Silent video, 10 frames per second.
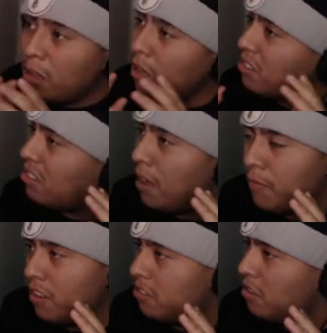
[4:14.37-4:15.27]
love
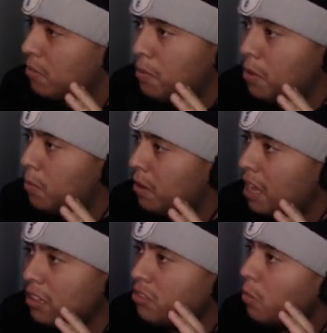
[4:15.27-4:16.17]
sci-fi stuff, bro.
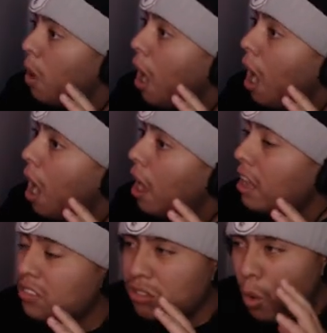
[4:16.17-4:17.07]
It's
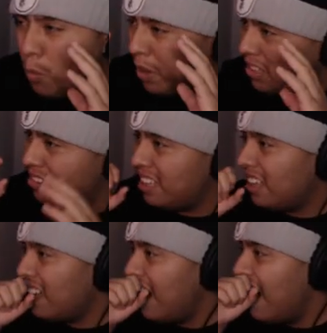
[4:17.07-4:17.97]
so amazing.
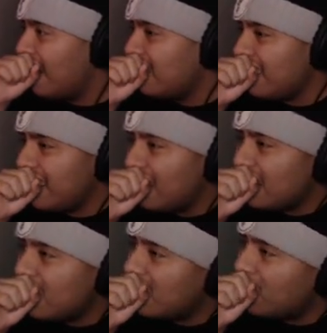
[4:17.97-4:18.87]
Godly, I
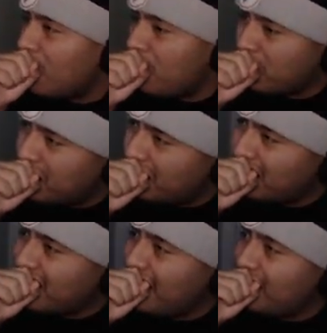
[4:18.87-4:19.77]
love the graphics in
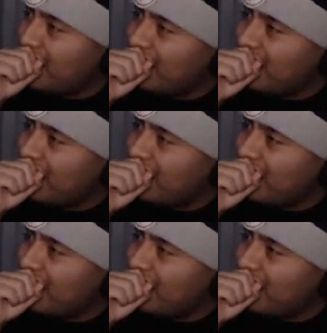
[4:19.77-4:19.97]
this game.